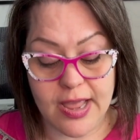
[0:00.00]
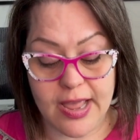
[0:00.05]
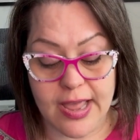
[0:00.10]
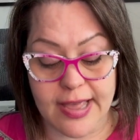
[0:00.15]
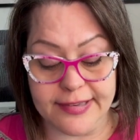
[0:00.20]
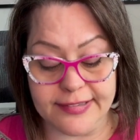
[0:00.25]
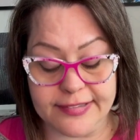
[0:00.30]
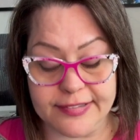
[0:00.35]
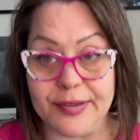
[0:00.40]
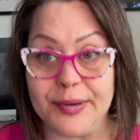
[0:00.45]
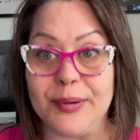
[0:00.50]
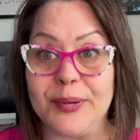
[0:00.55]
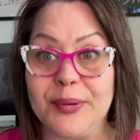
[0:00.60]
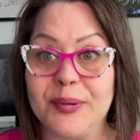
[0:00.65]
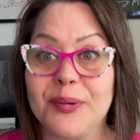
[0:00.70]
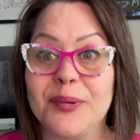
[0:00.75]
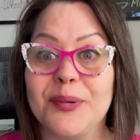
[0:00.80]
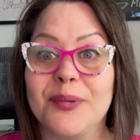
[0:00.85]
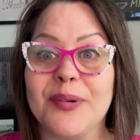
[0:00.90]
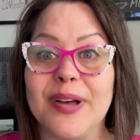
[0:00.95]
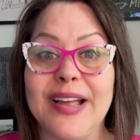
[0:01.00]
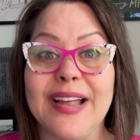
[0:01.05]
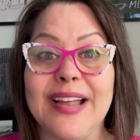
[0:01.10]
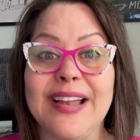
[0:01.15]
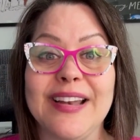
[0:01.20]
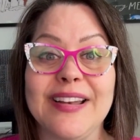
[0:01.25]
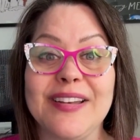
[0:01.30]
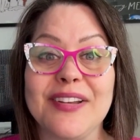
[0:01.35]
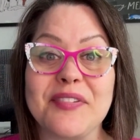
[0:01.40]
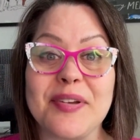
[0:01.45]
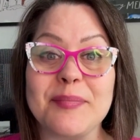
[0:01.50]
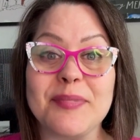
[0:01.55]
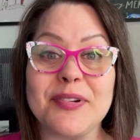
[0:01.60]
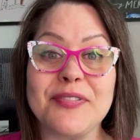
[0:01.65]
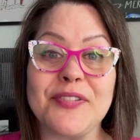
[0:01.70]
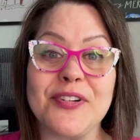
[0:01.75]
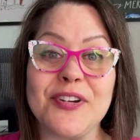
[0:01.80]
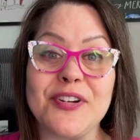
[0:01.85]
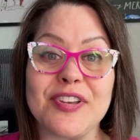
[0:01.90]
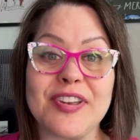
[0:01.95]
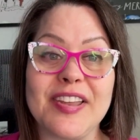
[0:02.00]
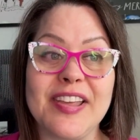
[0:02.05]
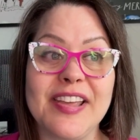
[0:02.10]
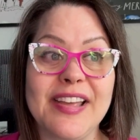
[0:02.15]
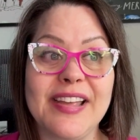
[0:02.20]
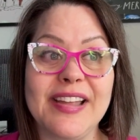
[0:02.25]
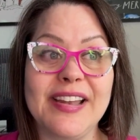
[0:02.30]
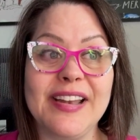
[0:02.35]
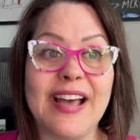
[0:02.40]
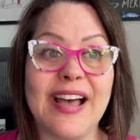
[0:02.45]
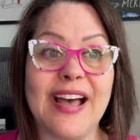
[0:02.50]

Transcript: And so when November 1st hit,